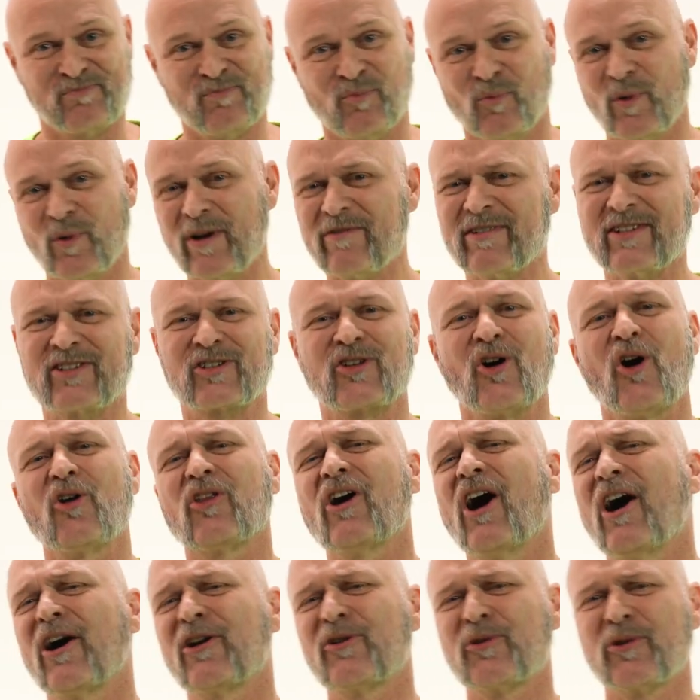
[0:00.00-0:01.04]
We've installed
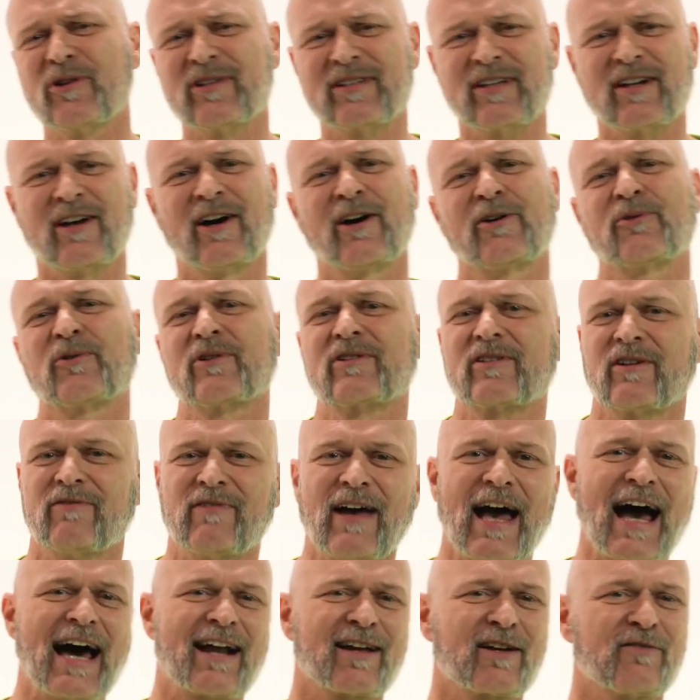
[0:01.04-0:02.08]
hundreds and hundreds of
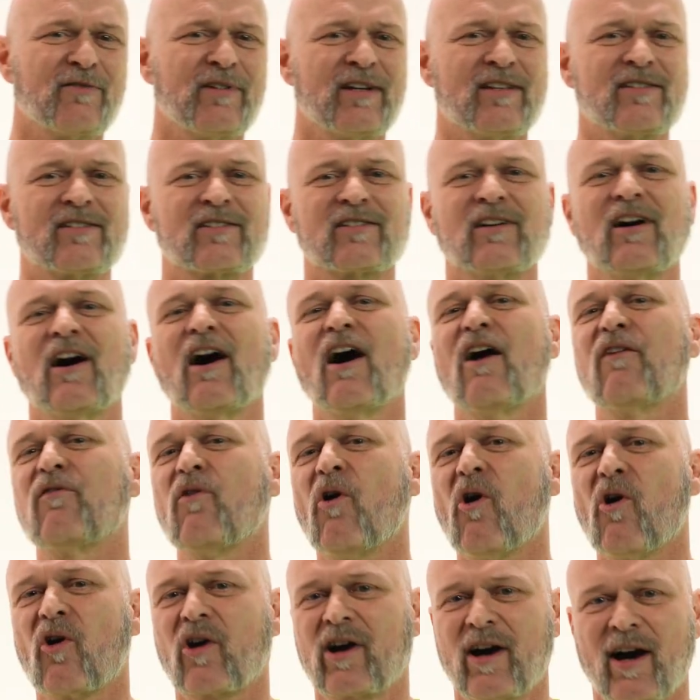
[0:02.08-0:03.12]
attic vents of
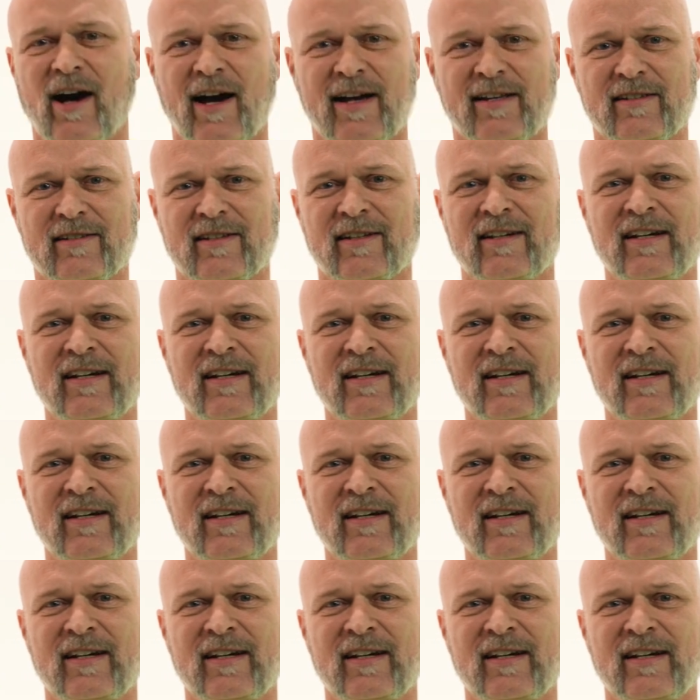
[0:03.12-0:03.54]
all kinds: